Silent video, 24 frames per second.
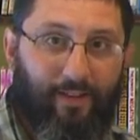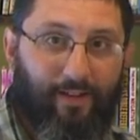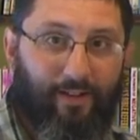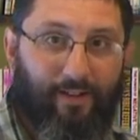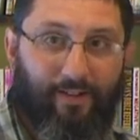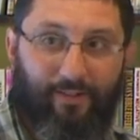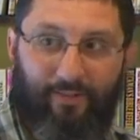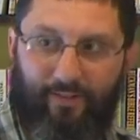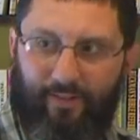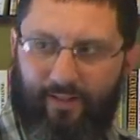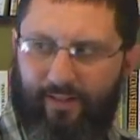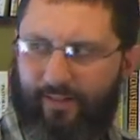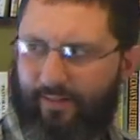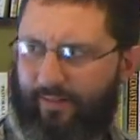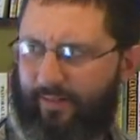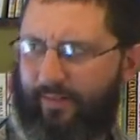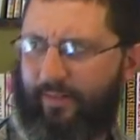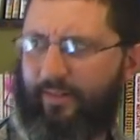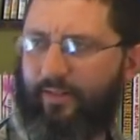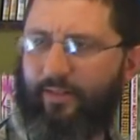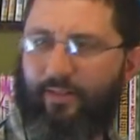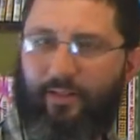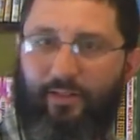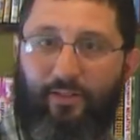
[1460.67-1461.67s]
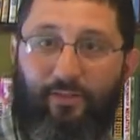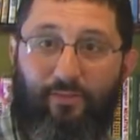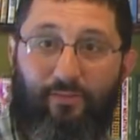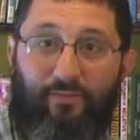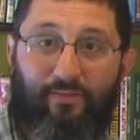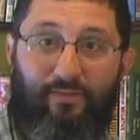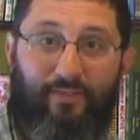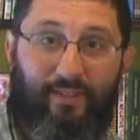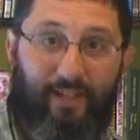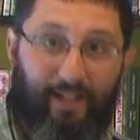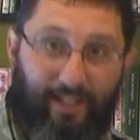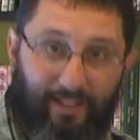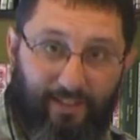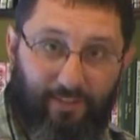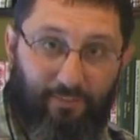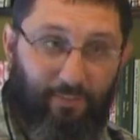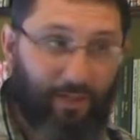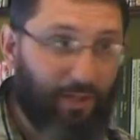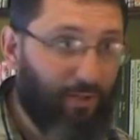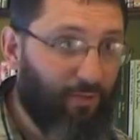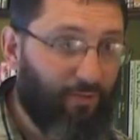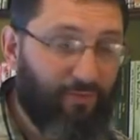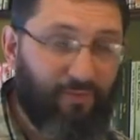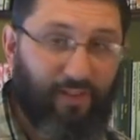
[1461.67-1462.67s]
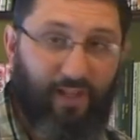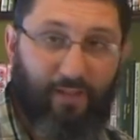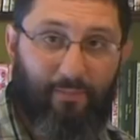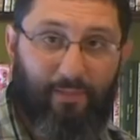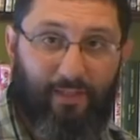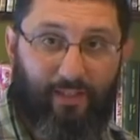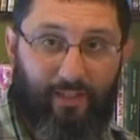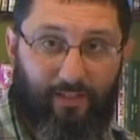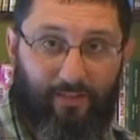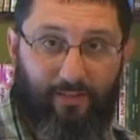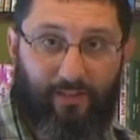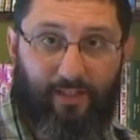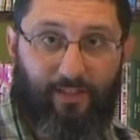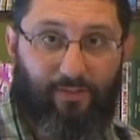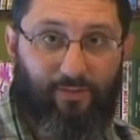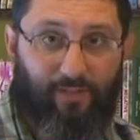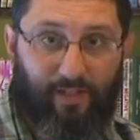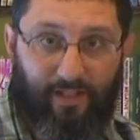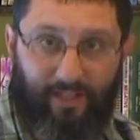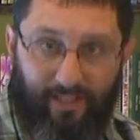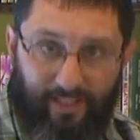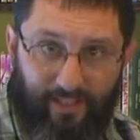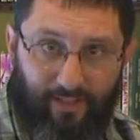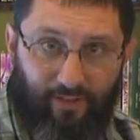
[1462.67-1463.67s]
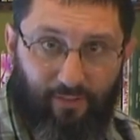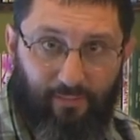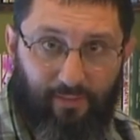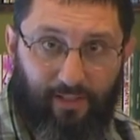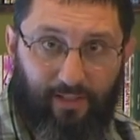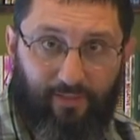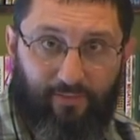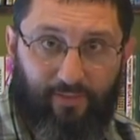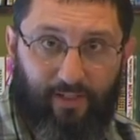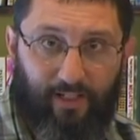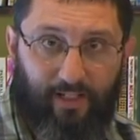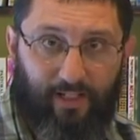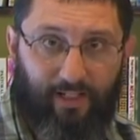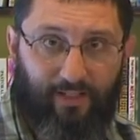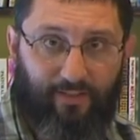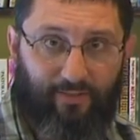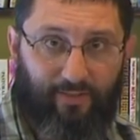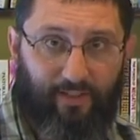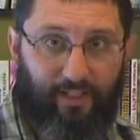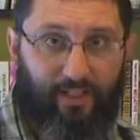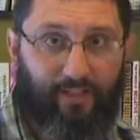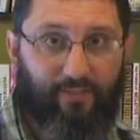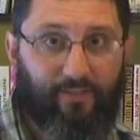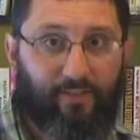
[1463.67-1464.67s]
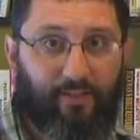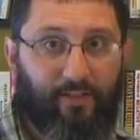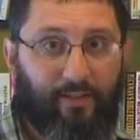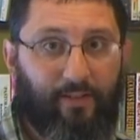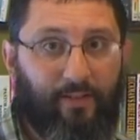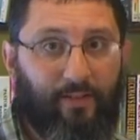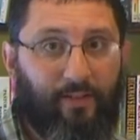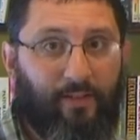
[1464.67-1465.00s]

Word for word: They're going to say, are you nuts? My whole family, they, they'd try to kill me if I got saved.